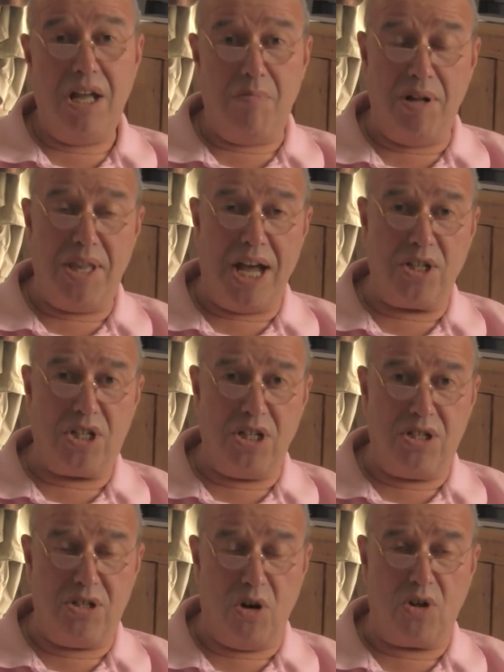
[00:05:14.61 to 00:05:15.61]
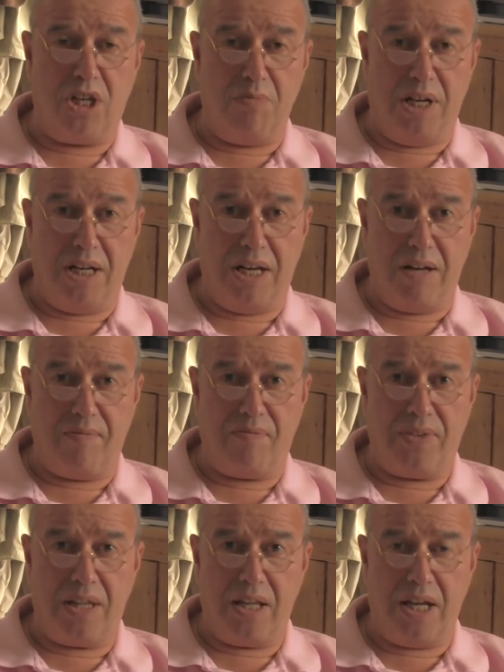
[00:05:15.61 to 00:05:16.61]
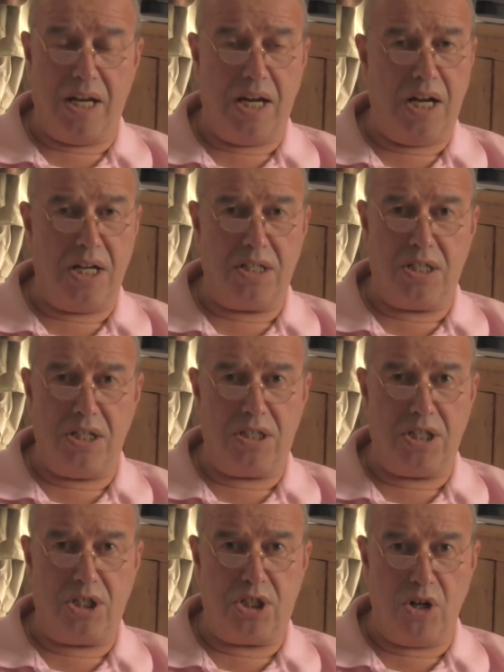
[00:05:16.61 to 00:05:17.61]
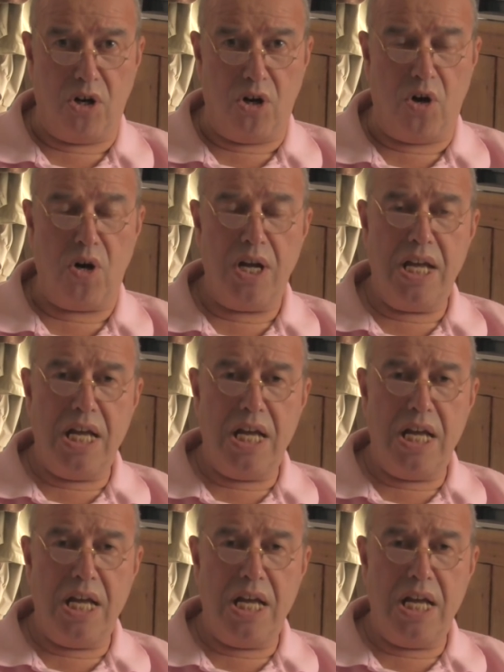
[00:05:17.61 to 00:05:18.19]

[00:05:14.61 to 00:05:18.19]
But that's a document to show